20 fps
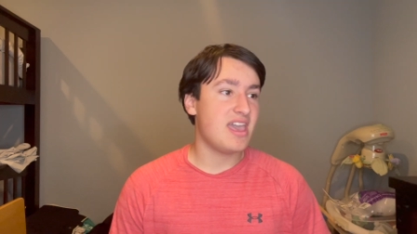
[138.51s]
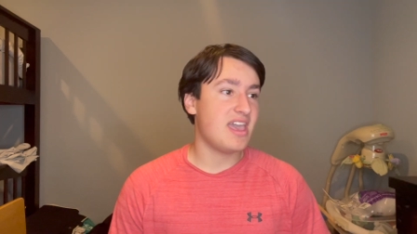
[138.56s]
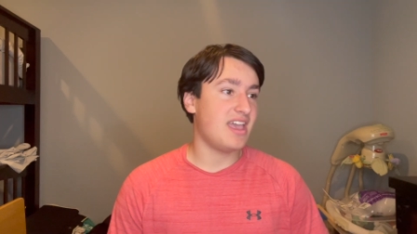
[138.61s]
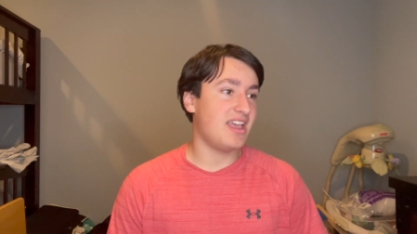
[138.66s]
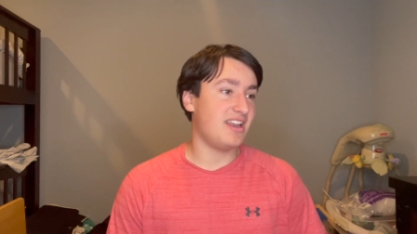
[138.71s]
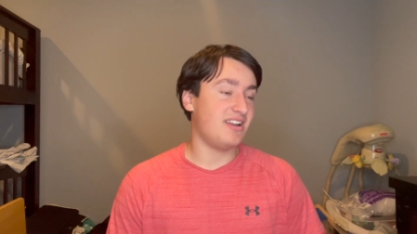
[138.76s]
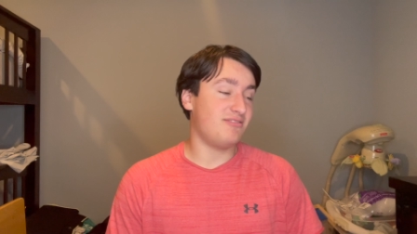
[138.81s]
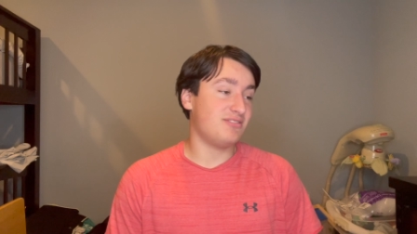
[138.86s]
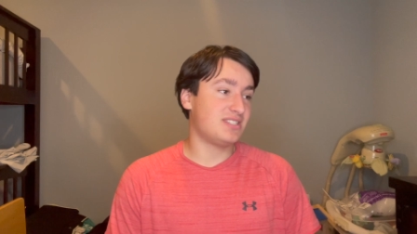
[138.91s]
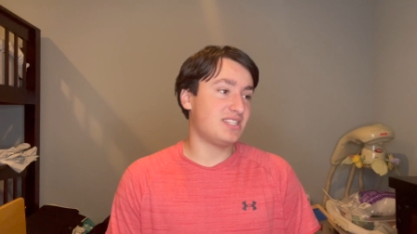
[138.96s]

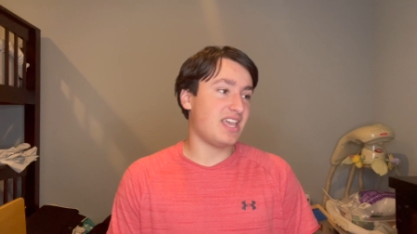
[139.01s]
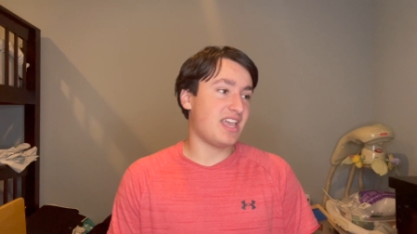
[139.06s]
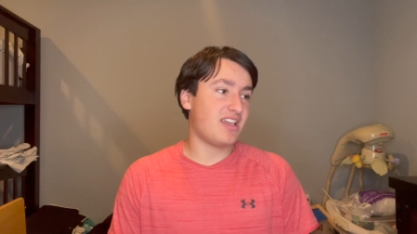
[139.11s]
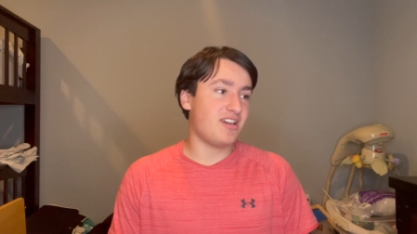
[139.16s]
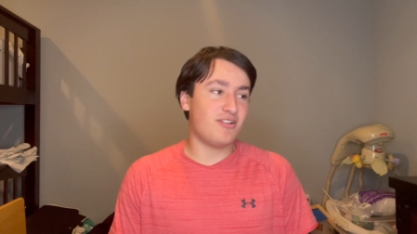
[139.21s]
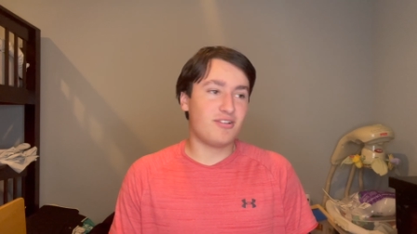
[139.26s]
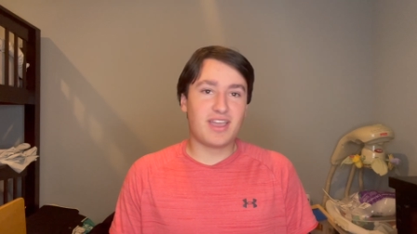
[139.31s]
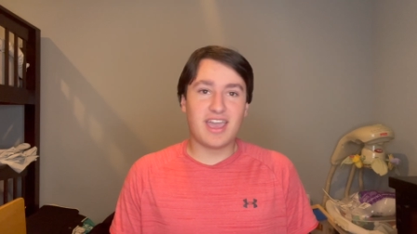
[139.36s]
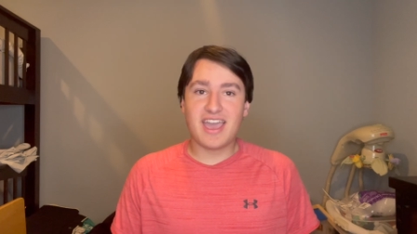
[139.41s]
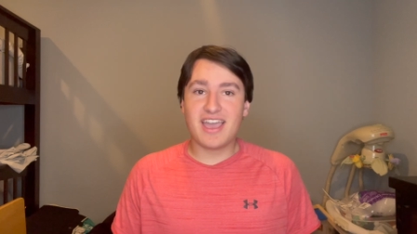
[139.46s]
and I was like,
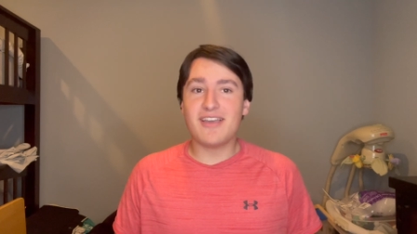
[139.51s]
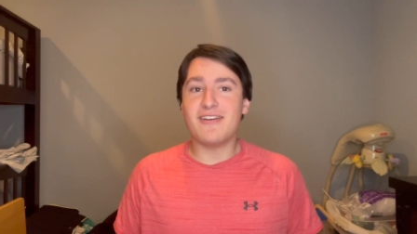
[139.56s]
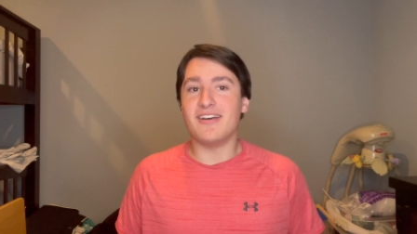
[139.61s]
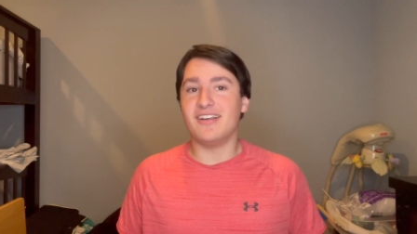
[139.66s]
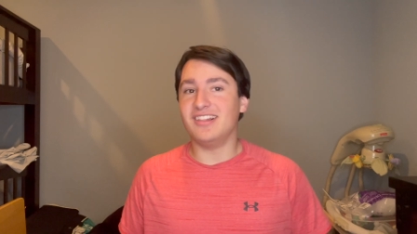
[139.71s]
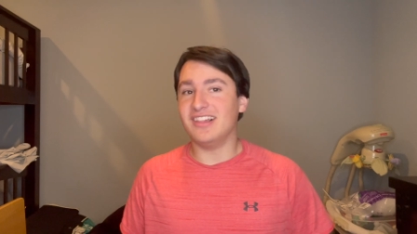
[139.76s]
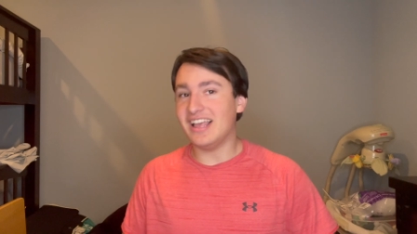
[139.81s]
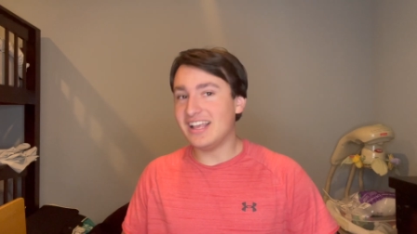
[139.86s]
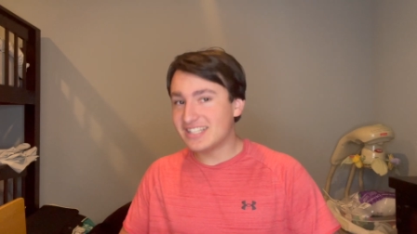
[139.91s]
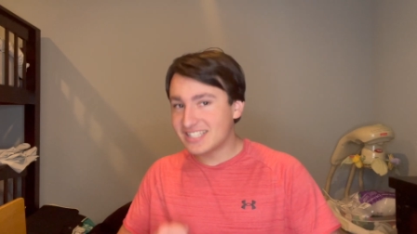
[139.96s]
okay,
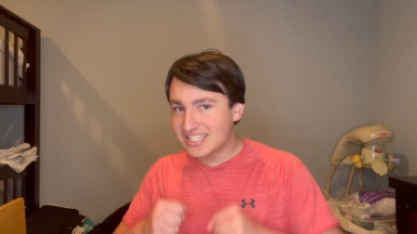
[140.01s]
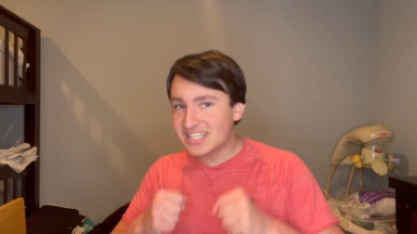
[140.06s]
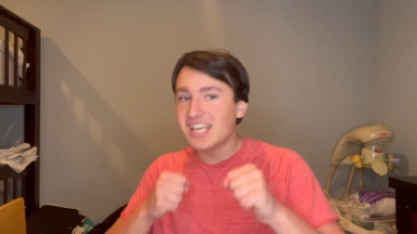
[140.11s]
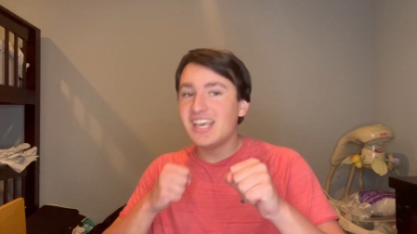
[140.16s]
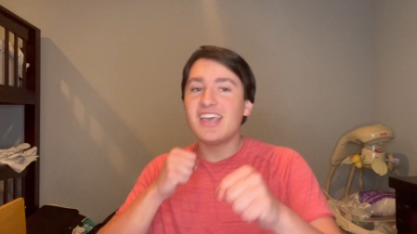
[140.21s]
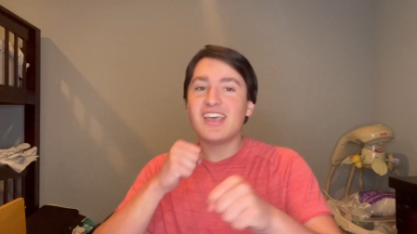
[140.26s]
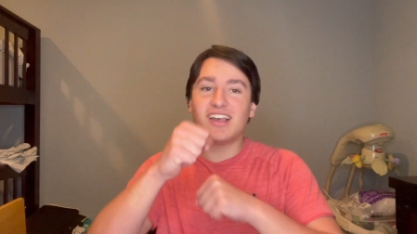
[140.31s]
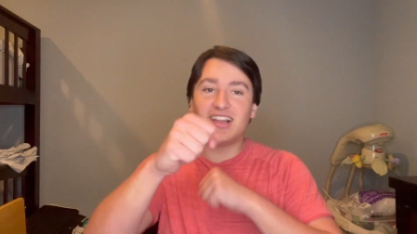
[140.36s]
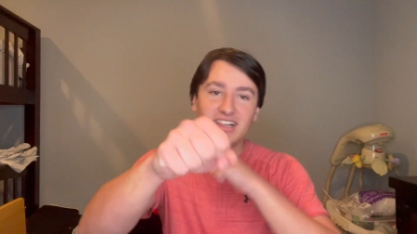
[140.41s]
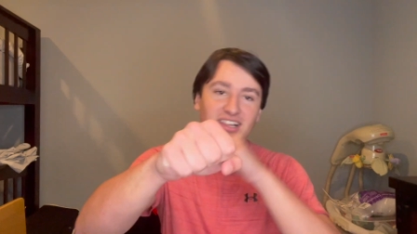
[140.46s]
let's
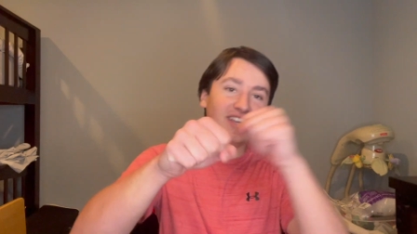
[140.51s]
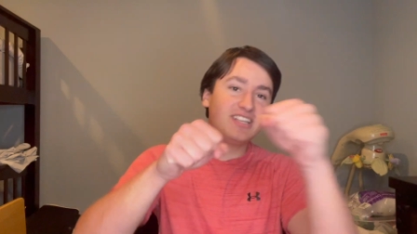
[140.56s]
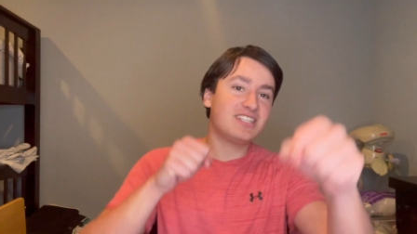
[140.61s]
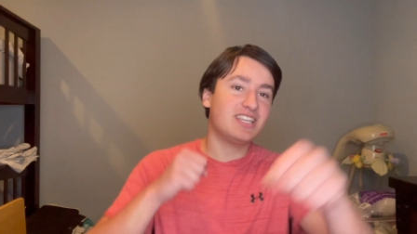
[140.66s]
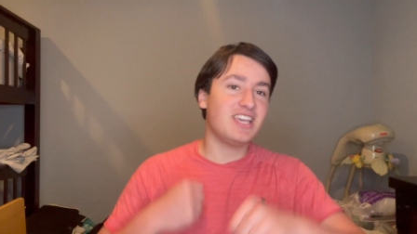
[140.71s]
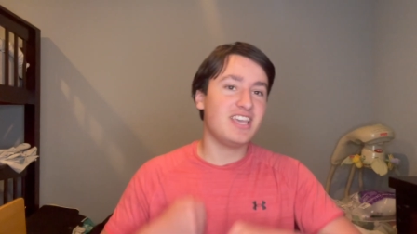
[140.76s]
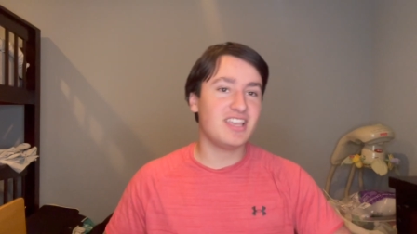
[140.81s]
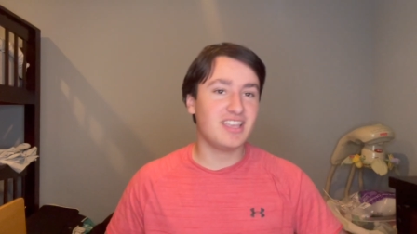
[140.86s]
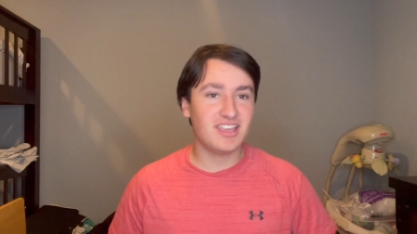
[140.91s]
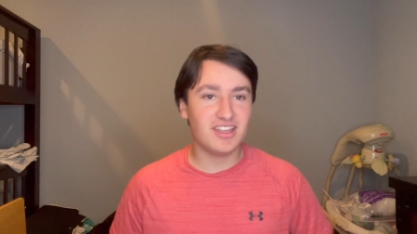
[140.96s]

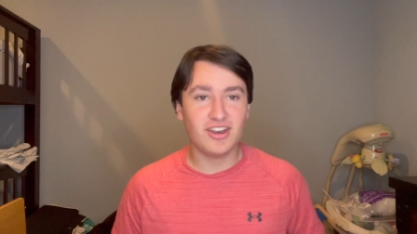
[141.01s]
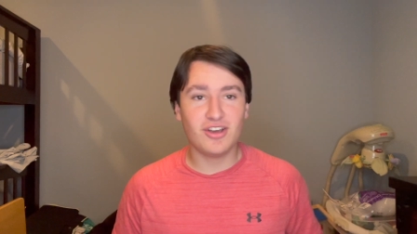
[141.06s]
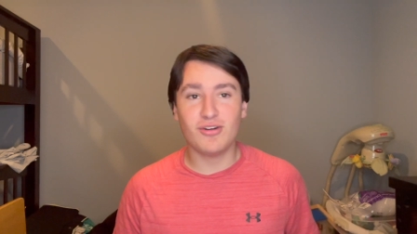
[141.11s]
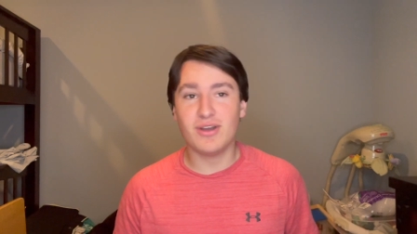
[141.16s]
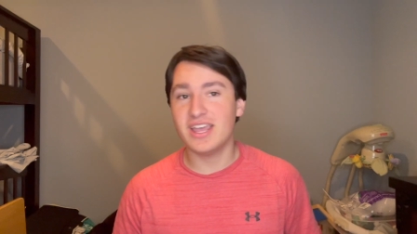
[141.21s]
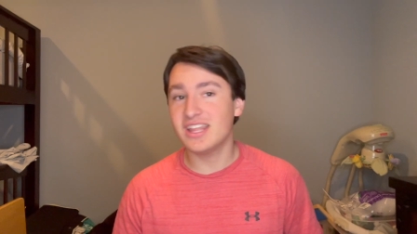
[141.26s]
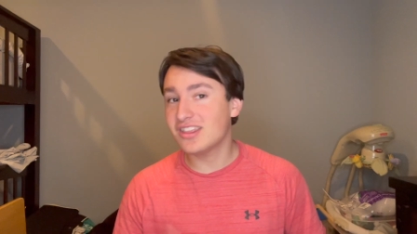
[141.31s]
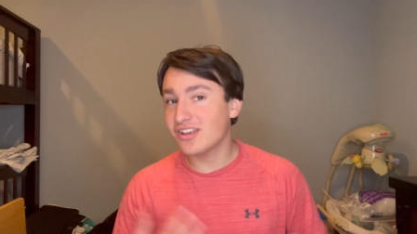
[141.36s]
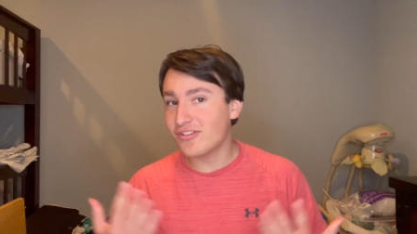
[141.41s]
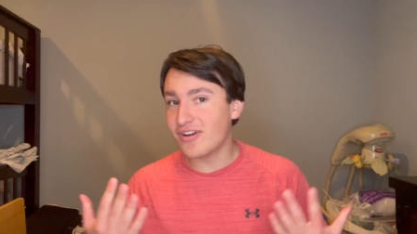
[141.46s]
let's you know
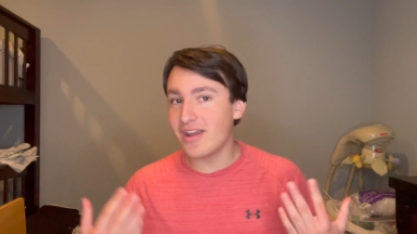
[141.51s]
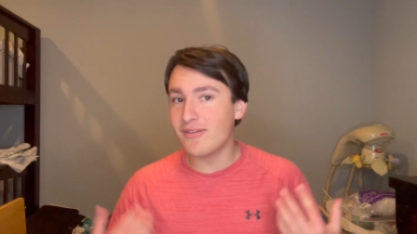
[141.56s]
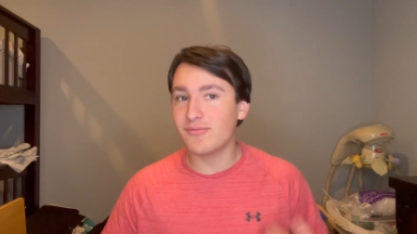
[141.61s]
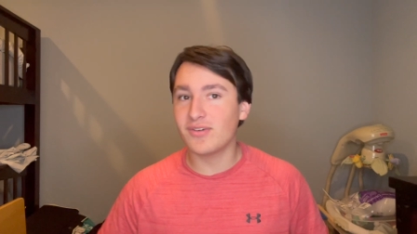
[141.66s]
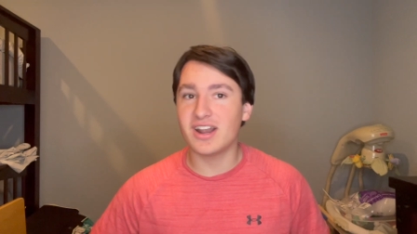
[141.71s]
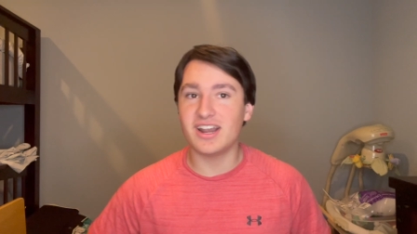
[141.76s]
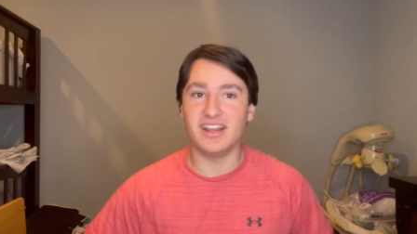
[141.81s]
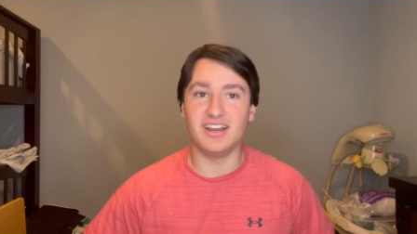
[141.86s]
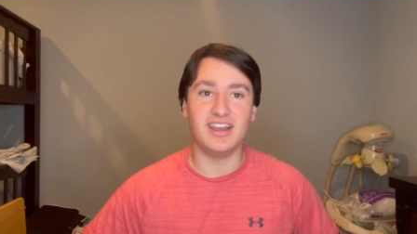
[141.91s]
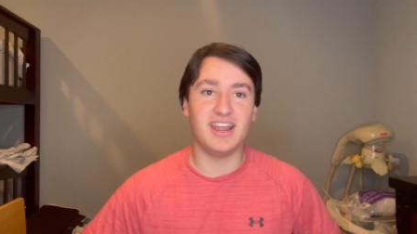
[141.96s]
hit the ground
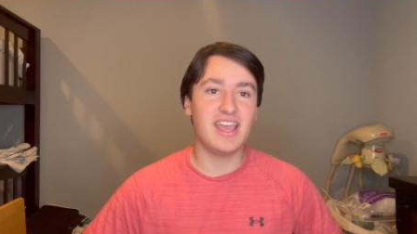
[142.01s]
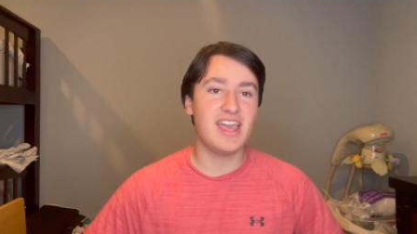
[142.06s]
running.